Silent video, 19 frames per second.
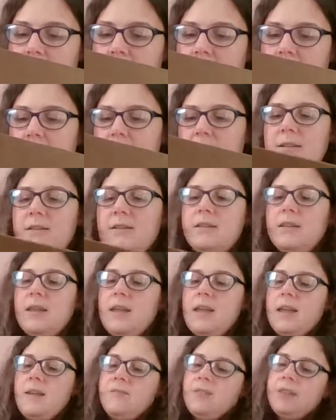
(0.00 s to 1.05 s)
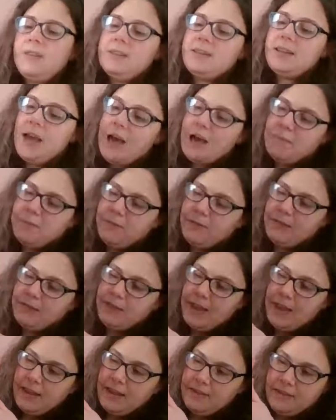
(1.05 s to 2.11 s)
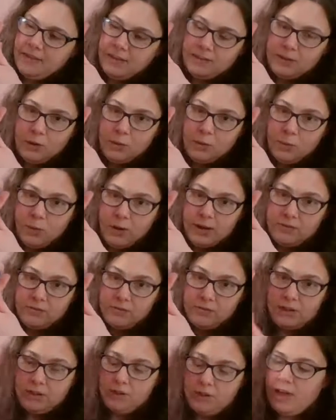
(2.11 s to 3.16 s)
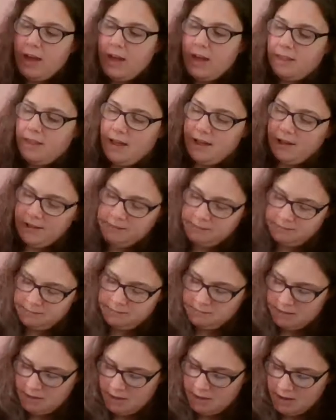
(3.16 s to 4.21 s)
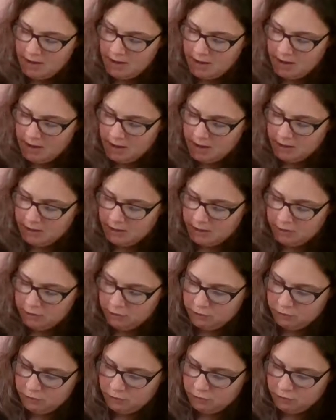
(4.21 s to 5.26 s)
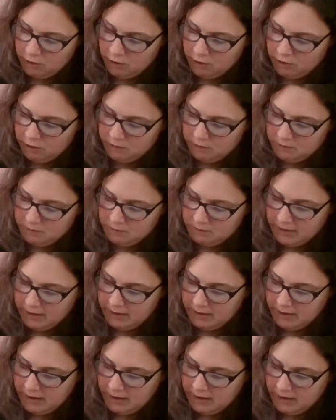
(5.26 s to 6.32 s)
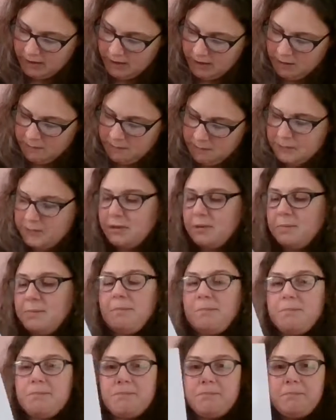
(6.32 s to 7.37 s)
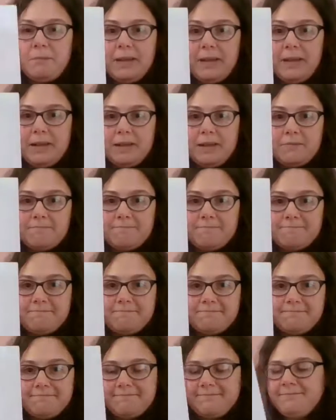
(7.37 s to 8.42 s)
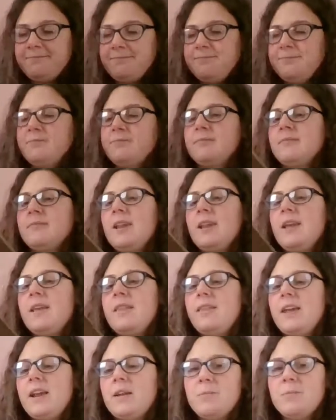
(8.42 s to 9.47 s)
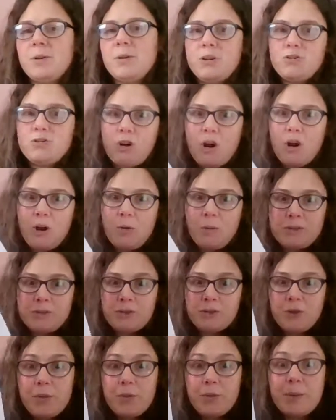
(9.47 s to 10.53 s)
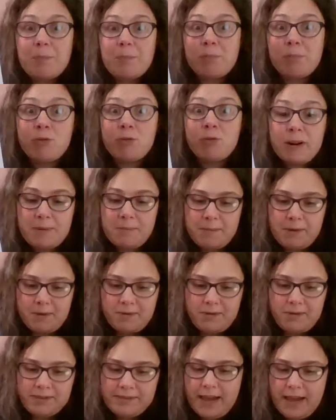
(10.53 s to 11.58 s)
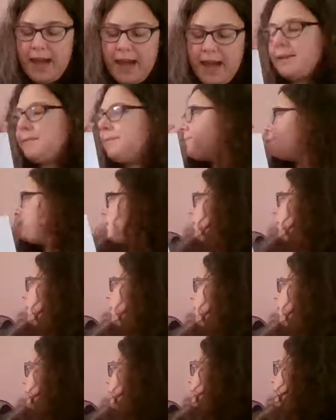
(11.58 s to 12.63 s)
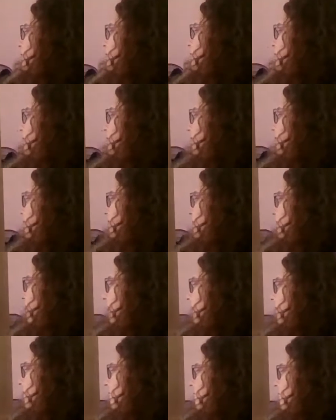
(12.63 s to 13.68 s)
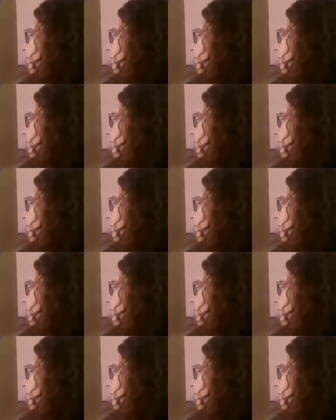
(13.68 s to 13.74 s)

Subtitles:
And if the top of his head doesn't quite reach that line, I can just draw my line up to meet it. Then I'm going to draw what's called the brim of his hat, which is this part